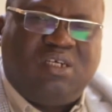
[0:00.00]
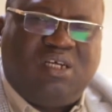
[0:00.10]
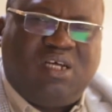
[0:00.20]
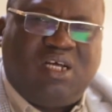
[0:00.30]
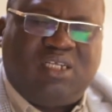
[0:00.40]

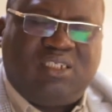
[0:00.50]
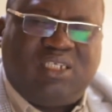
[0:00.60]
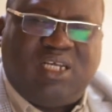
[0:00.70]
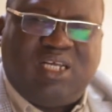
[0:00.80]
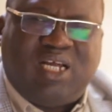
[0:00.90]
and
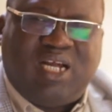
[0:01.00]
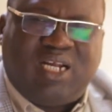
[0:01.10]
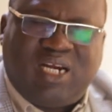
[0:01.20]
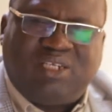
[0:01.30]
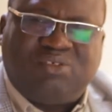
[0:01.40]
I
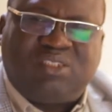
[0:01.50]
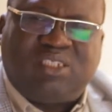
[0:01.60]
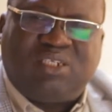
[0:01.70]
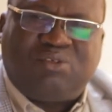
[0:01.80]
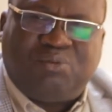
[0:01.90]

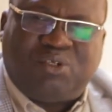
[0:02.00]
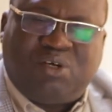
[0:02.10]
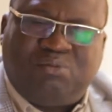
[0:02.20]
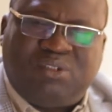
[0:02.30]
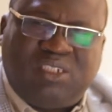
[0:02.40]
graduated to
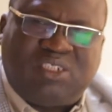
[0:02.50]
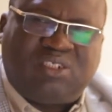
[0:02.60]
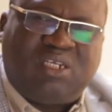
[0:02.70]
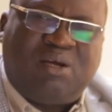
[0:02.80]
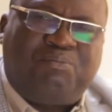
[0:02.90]
become the
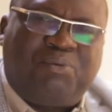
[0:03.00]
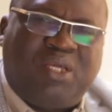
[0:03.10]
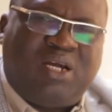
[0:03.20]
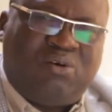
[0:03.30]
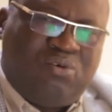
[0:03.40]
national
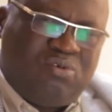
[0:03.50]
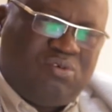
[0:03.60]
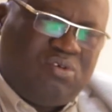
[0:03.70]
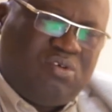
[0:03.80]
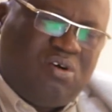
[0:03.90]
PRO
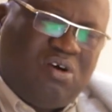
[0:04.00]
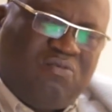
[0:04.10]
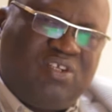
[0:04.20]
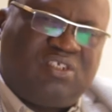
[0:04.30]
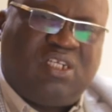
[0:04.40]
of
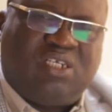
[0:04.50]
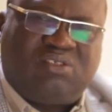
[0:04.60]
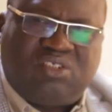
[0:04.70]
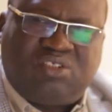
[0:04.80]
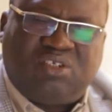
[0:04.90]
National
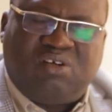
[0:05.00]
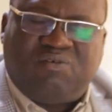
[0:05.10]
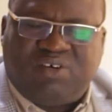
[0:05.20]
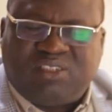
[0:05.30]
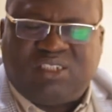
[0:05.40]
Association
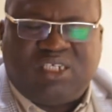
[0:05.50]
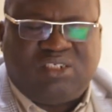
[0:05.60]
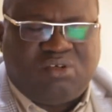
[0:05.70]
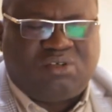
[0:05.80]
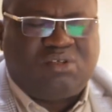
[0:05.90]
of
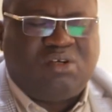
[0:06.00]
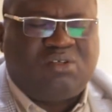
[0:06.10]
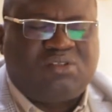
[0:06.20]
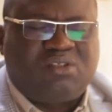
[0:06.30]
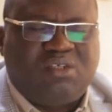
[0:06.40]
Resident
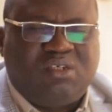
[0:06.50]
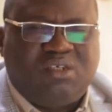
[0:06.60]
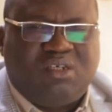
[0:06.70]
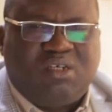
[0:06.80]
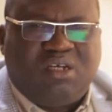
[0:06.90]
Doctors.
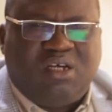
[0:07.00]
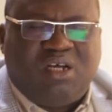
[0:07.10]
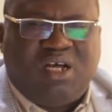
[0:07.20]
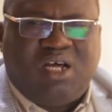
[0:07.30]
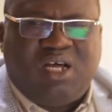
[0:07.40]

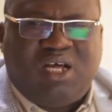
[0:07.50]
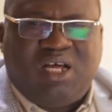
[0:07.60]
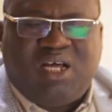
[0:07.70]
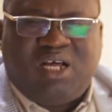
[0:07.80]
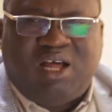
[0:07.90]

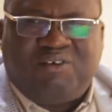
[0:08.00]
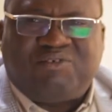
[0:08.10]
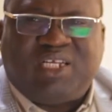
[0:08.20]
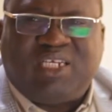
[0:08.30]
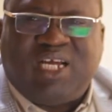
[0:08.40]

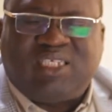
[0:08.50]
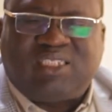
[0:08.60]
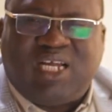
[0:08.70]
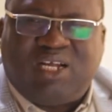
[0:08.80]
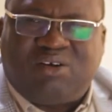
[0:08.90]
After that,
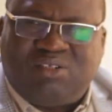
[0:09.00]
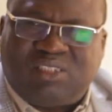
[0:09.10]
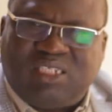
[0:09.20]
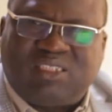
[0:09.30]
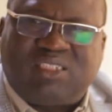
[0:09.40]
I
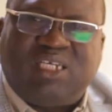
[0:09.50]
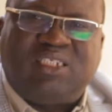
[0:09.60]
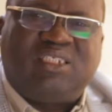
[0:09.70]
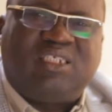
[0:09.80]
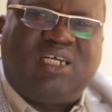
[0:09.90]

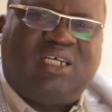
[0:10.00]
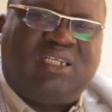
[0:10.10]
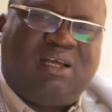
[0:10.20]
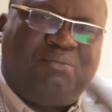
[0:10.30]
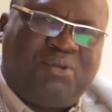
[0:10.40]
contested and
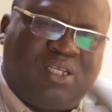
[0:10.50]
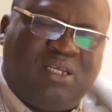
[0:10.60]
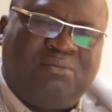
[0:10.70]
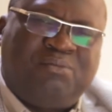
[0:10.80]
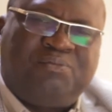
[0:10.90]
I
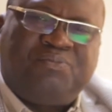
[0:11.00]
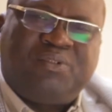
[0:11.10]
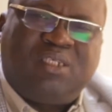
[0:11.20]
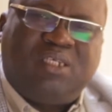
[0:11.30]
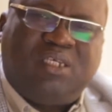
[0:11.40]
became
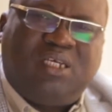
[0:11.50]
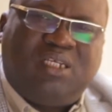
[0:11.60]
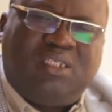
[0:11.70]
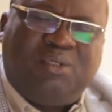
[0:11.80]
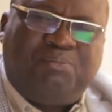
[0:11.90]

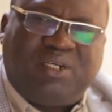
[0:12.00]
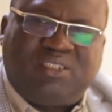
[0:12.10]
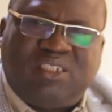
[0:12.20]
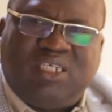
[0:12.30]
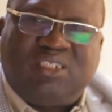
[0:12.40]
the
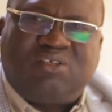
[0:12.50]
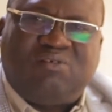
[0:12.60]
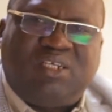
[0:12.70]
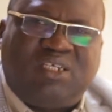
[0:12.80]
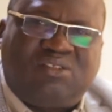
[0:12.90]
president
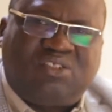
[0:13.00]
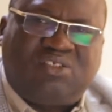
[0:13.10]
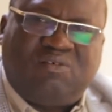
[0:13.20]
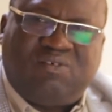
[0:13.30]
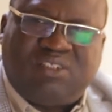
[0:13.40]
of the
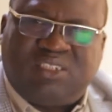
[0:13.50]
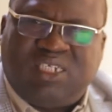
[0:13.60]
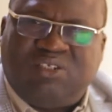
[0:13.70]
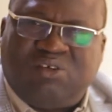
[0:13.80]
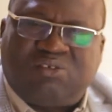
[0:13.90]
Association of
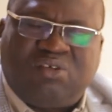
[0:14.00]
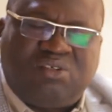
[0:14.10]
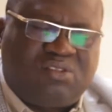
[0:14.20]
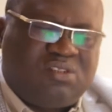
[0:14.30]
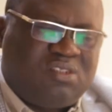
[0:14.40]
Resident
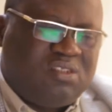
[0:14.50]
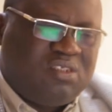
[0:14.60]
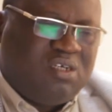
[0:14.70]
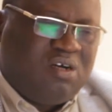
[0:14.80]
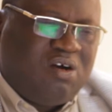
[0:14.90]
Doctors
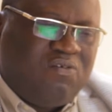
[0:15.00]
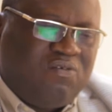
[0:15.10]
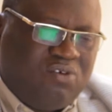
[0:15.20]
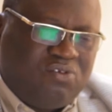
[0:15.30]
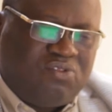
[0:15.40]
of
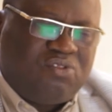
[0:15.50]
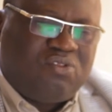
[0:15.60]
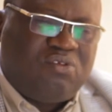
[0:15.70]
Luth.